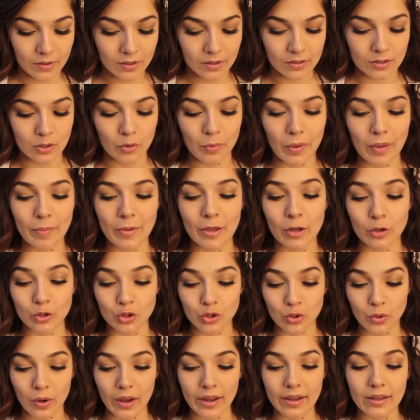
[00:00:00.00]
so maybe you're
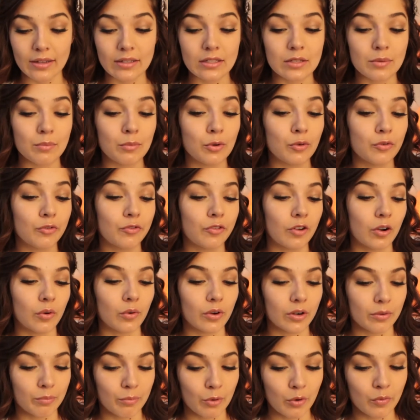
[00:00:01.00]
trying to move
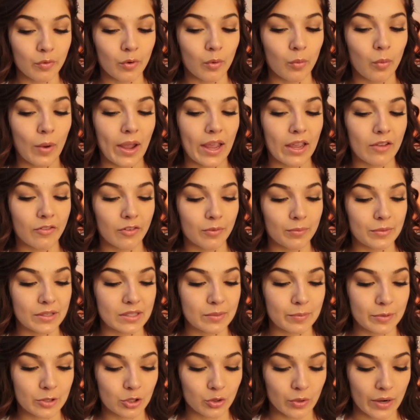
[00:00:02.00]
forward move away from
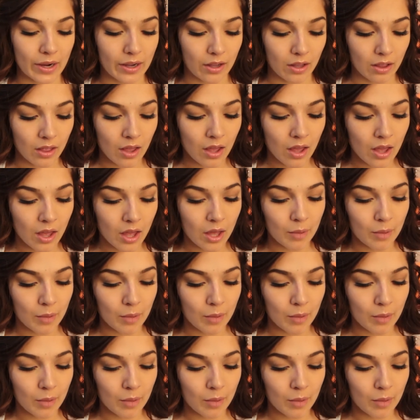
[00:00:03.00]
this betrayal